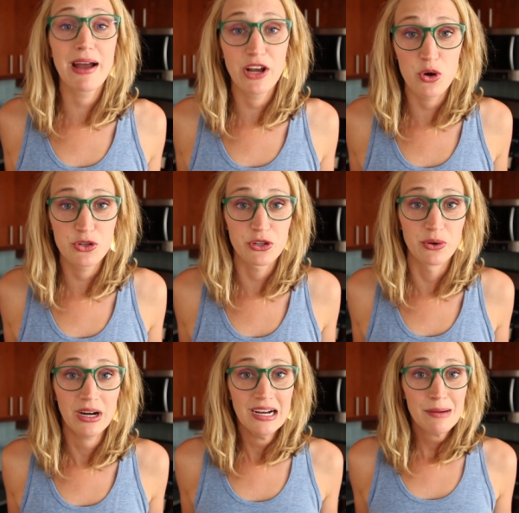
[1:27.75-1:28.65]
go-to.
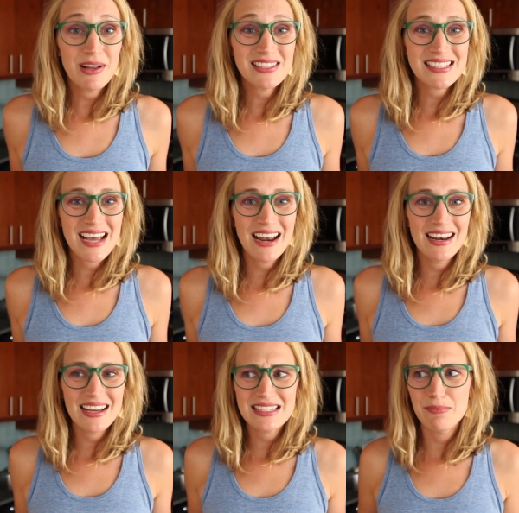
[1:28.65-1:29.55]
Plus it's kinda
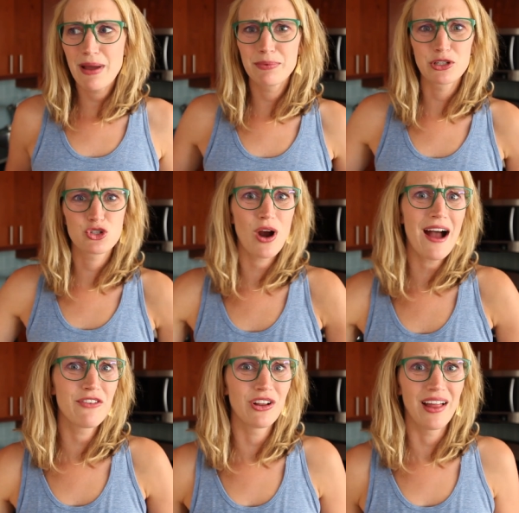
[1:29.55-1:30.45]
nice to be able to
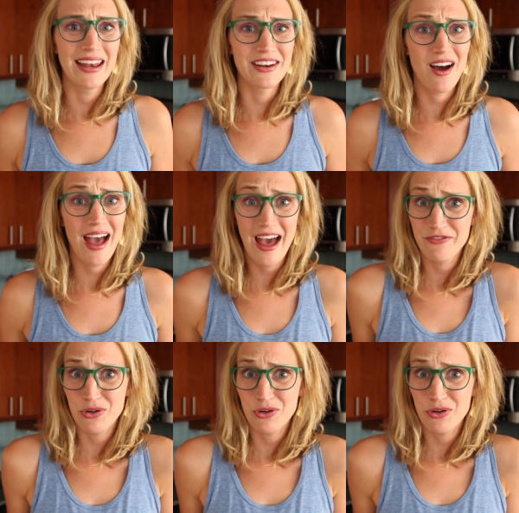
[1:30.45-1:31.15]
travel and not have